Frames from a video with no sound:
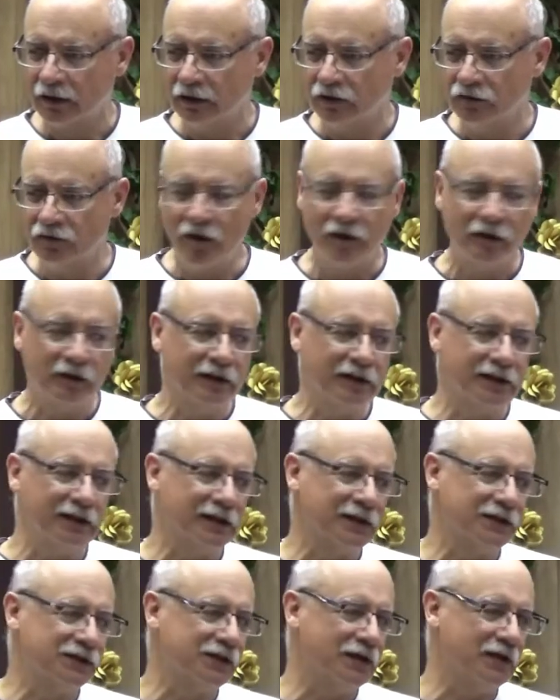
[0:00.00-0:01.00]
not only
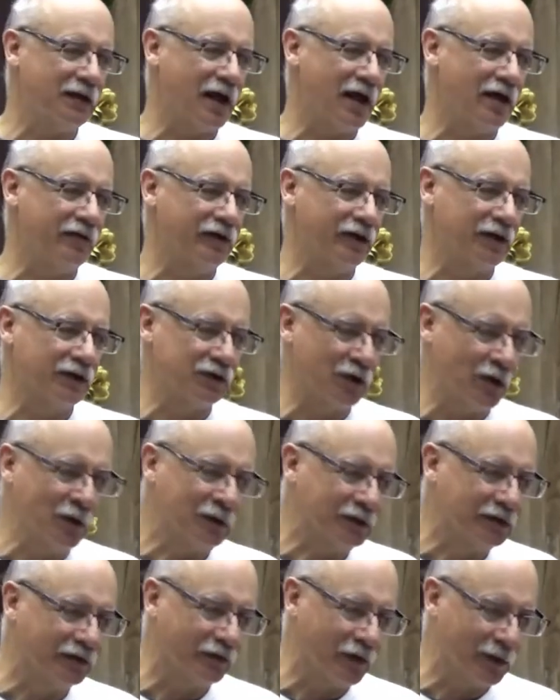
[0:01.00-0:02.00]
is he having his
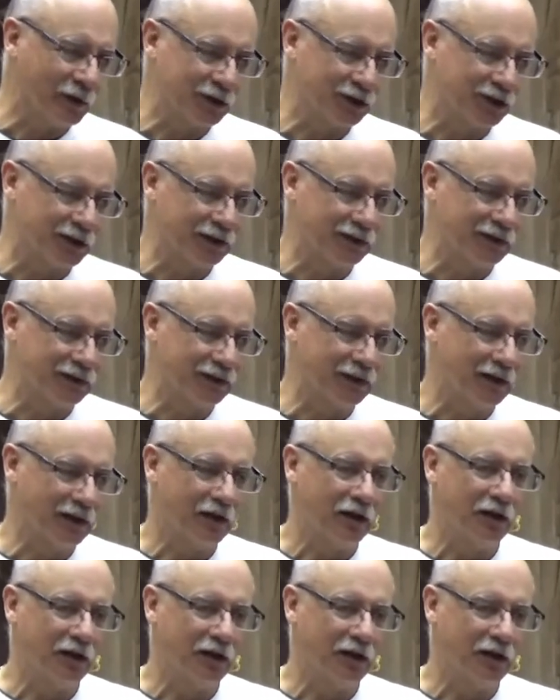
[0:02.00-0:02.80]
own devotions,